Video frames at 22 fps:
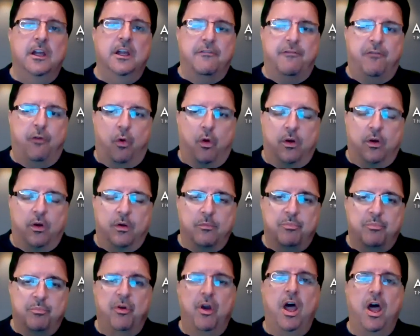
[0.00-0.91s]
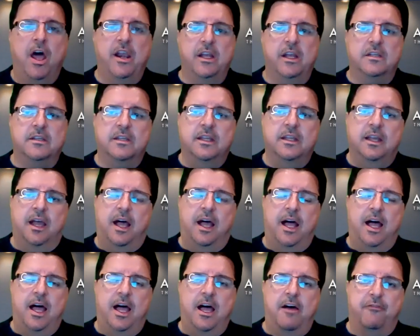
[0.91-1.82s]
for product
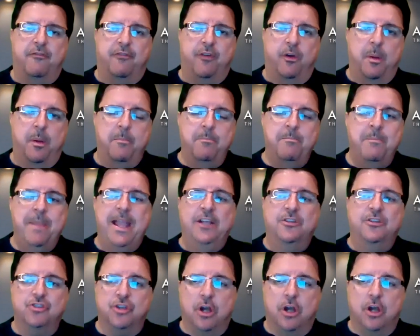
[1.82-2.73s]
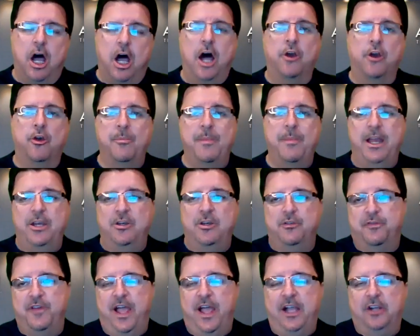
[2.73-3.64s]
uh, from a major auto
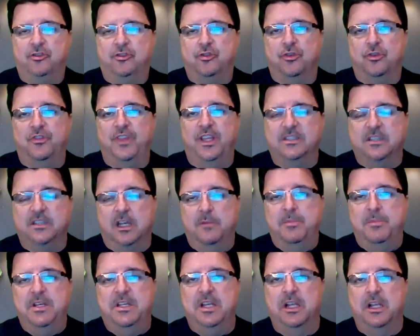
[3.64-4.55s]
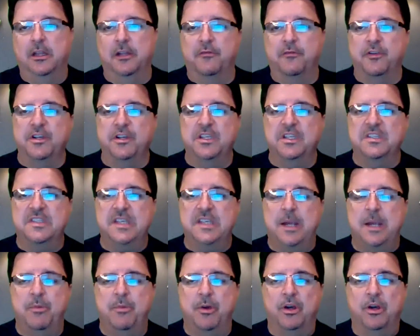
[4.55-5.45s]
manufacturer that's going to be delivered in
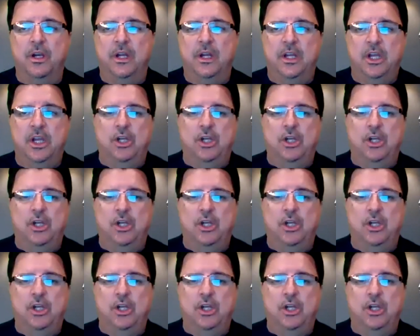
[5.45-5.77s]
December.